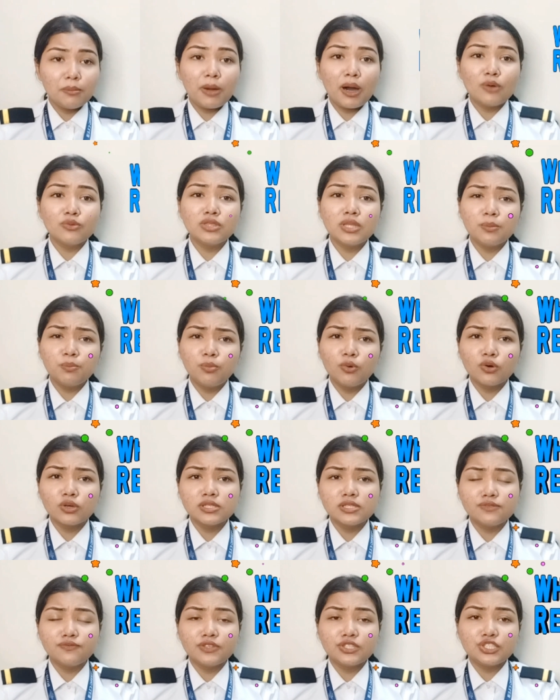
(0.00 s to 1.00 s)
about the
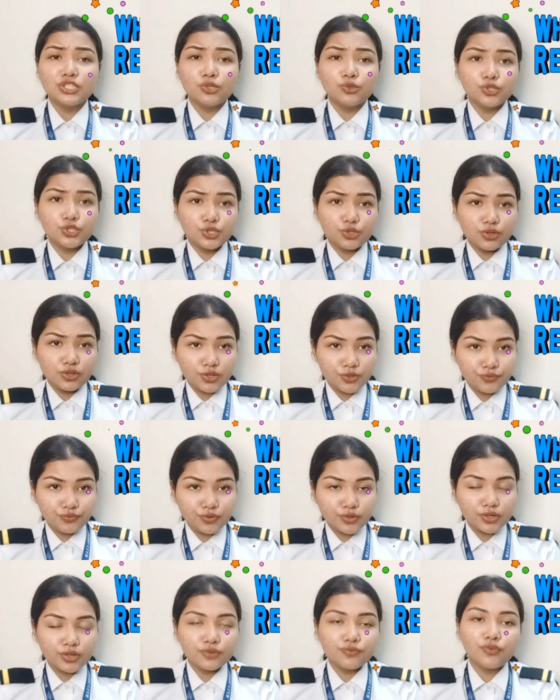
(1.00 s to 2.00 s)
books which you should
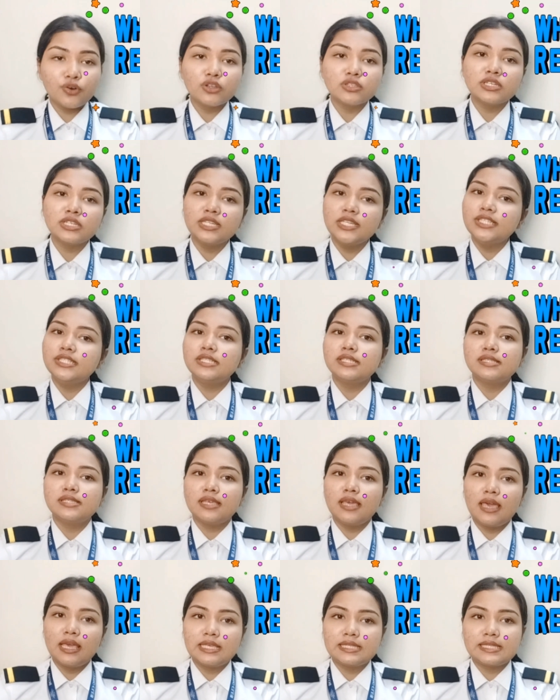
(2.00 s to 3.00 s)
refer for the
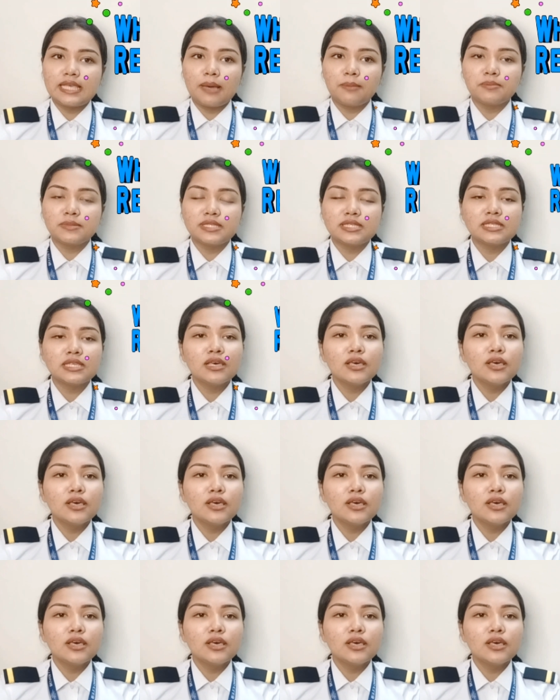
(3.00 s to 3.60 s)
DPC exams.